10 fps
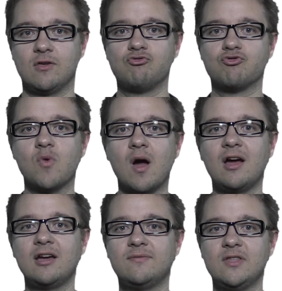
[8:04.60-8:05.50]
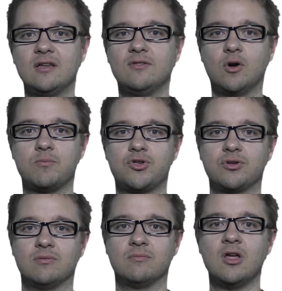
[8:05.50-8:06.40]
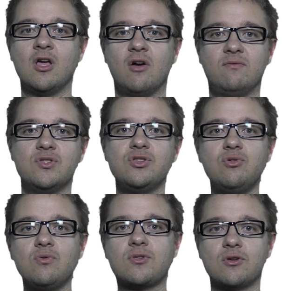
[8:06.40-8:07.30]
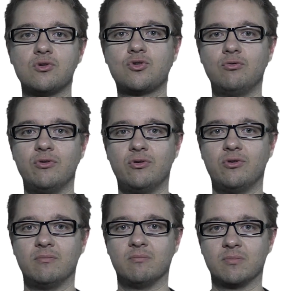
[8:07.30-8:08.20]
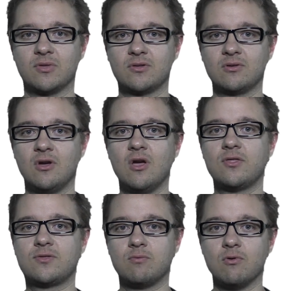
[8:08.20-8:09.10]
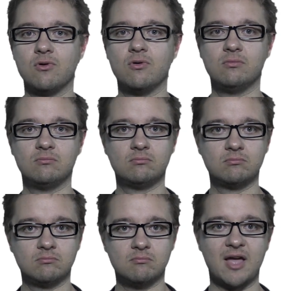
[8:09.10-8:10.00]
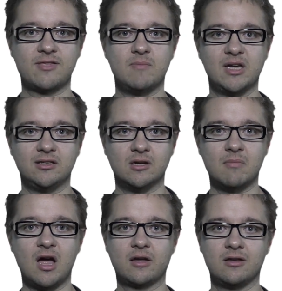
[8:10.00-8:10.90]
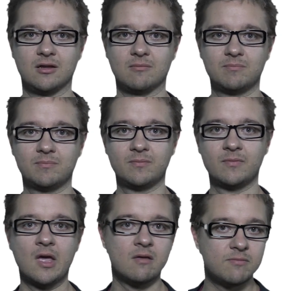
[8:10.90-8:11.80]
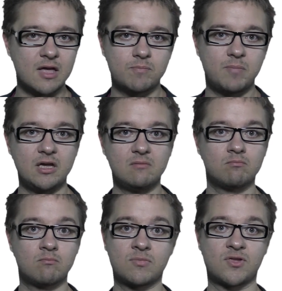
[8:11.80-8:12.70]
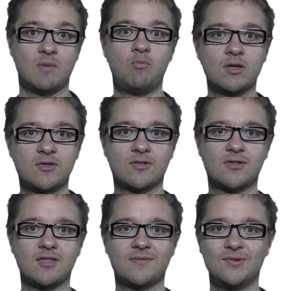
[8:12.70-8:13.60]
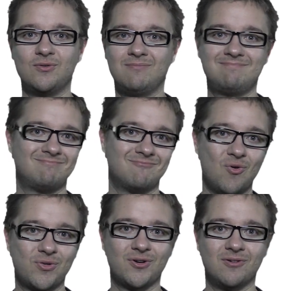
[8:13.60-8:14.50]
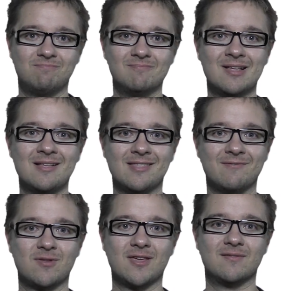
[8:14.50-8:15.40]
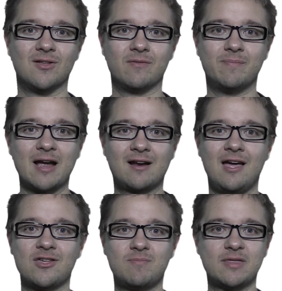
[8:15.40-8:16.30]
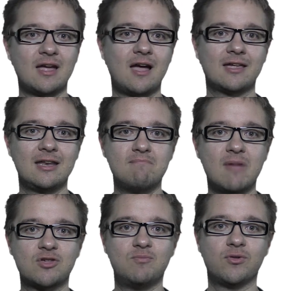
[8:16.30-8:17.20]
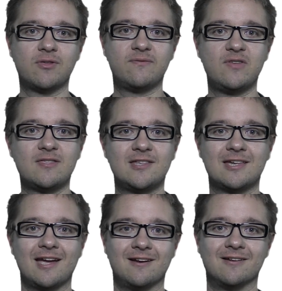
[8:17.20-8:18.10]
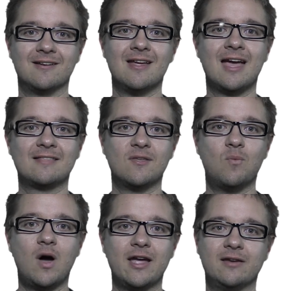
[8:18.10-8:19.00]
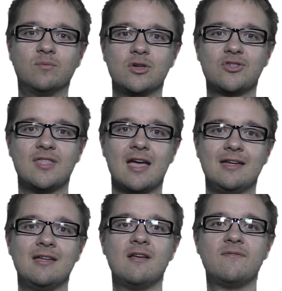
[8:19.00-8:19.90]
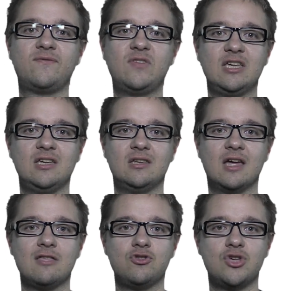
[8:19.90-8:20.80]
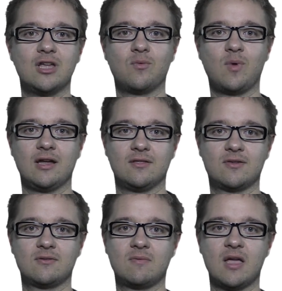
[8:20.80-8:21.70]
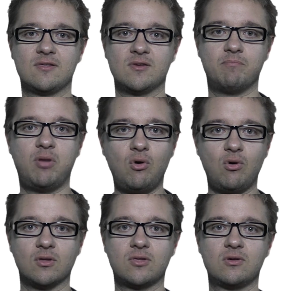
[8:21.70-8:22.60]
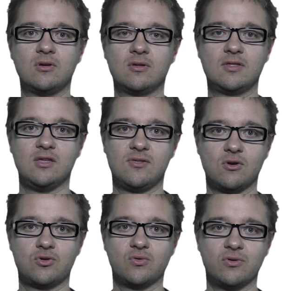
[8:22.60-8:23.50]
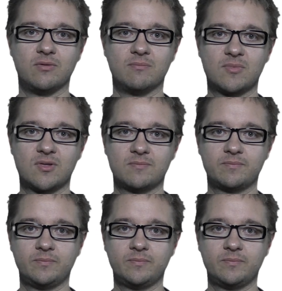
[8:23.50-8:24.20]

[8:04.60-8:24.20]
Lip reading: to drive the adoption of new social norms through mass media marketing. That's been somewhat successful. Also, they've received a lot of backlash, but they are getting much more sophisticated at the way in which they feed and generate and support these social norms.